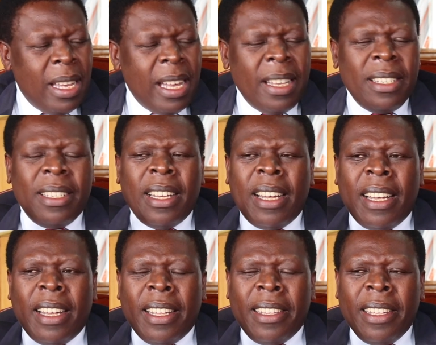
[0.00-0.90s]
and
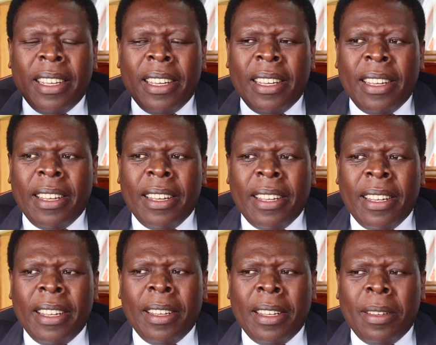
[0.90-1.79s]
uh,
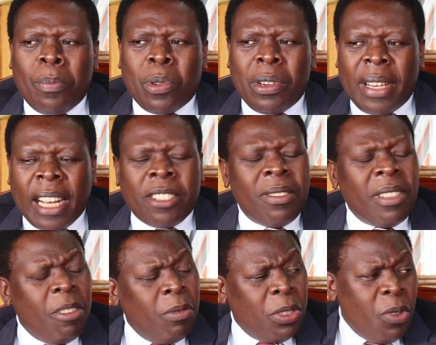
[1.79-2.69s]
the
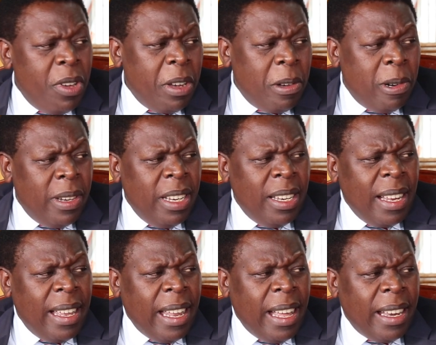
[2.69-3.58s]
production that was going on
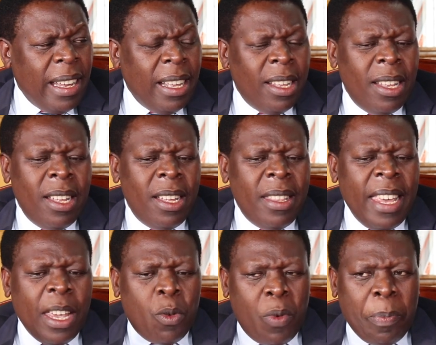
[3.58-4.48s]
in Galana,
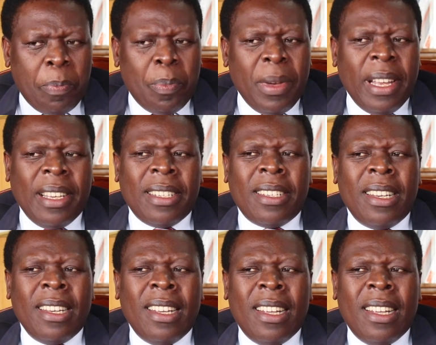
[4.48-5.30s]
the equipment.